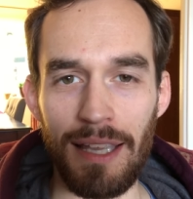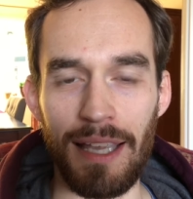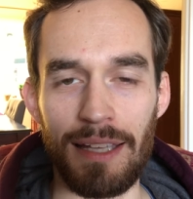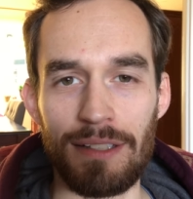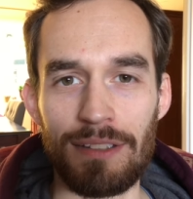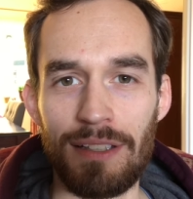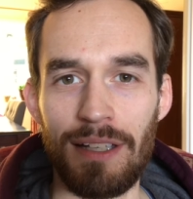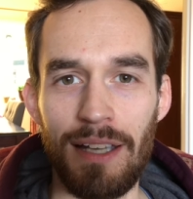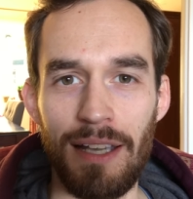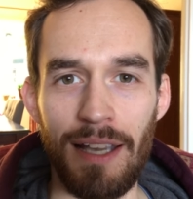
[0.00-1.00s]
And
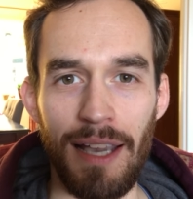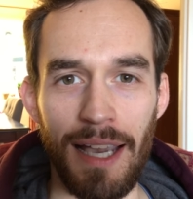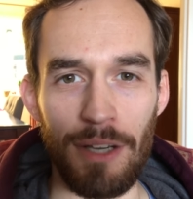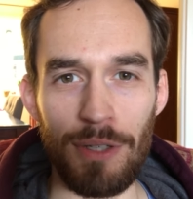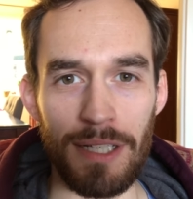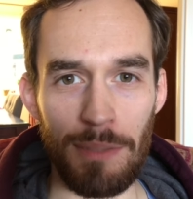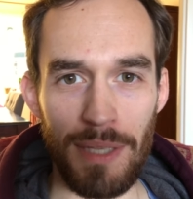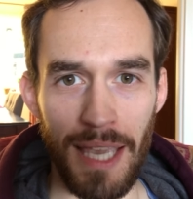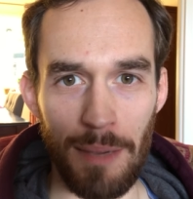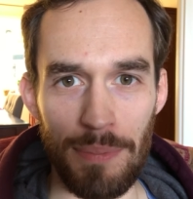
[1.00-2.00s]
how can I
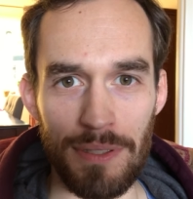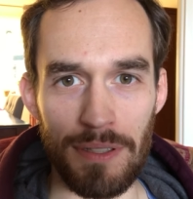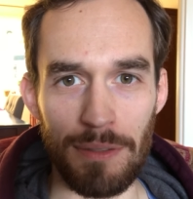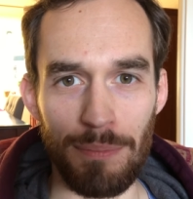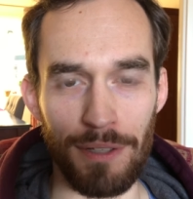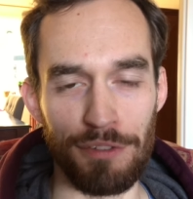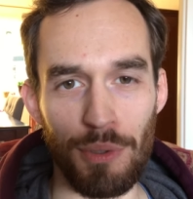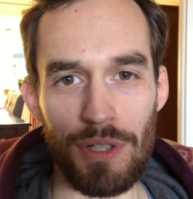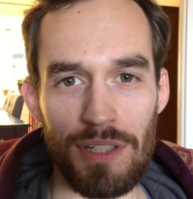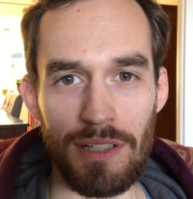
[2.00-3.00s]
be happier by
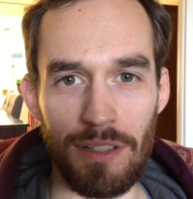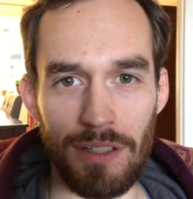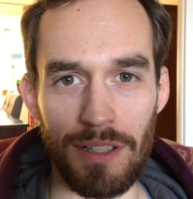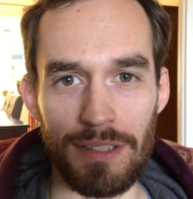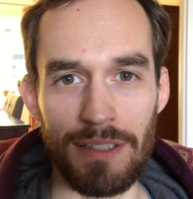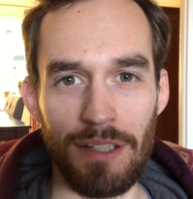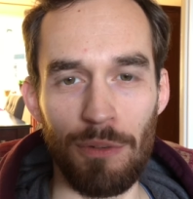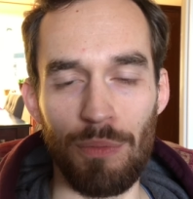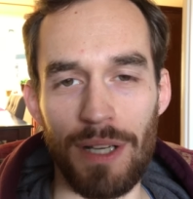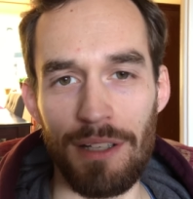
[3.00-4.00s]
focusing on
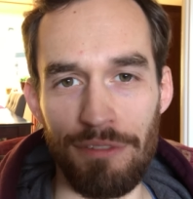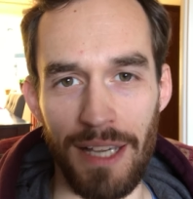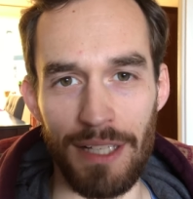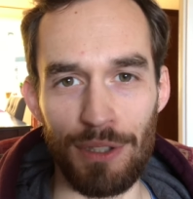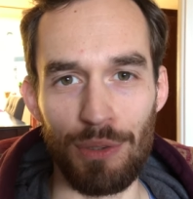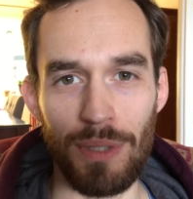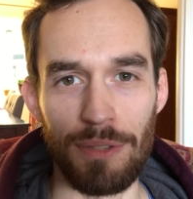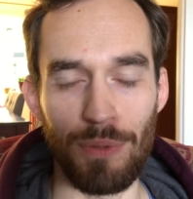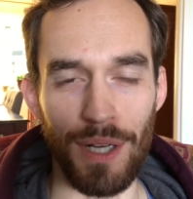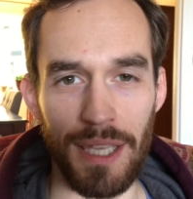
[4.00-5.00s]
what I value
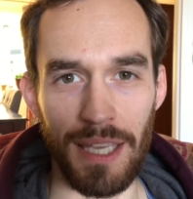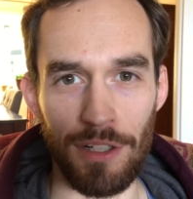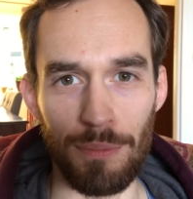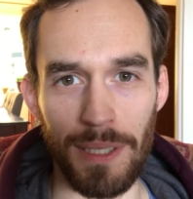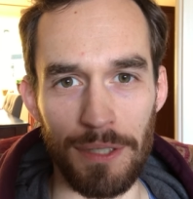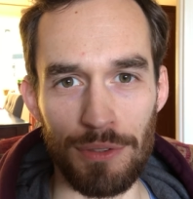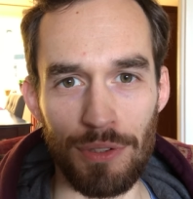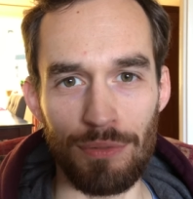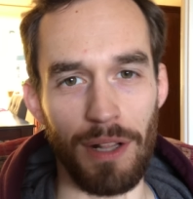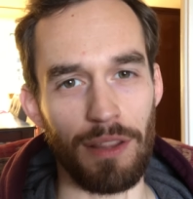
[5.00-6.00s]
and what I care about,
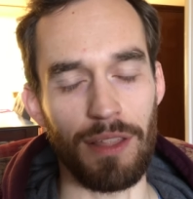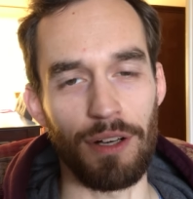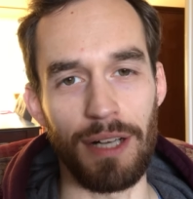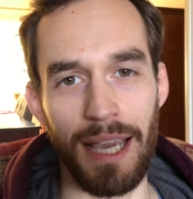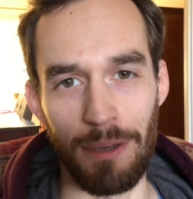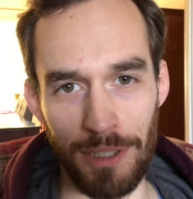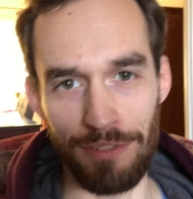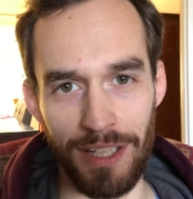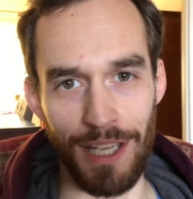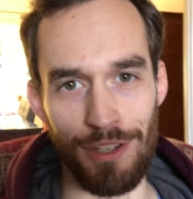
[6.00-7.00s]
rather than on how
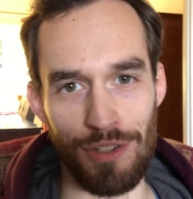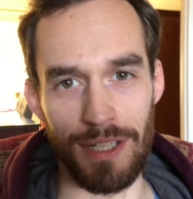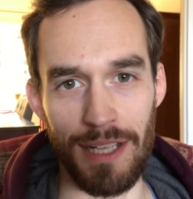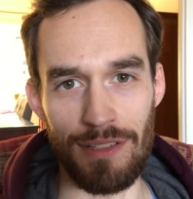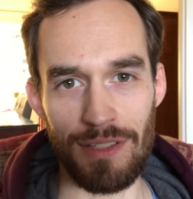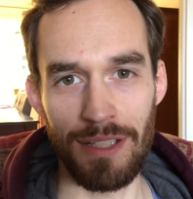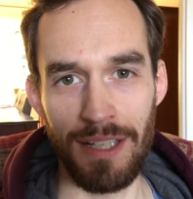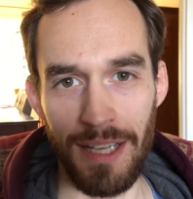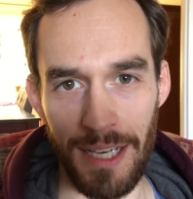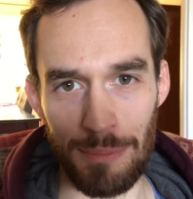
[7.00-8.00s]
many vacation days
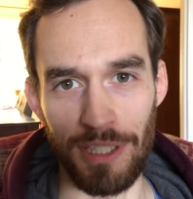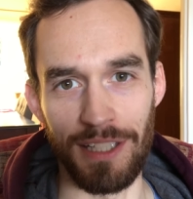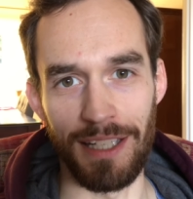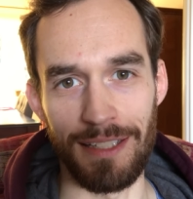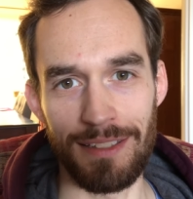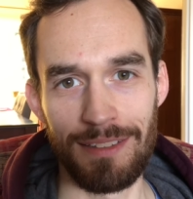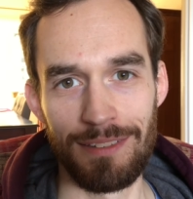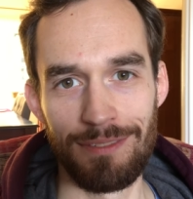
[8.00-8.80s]
I'm gonna get?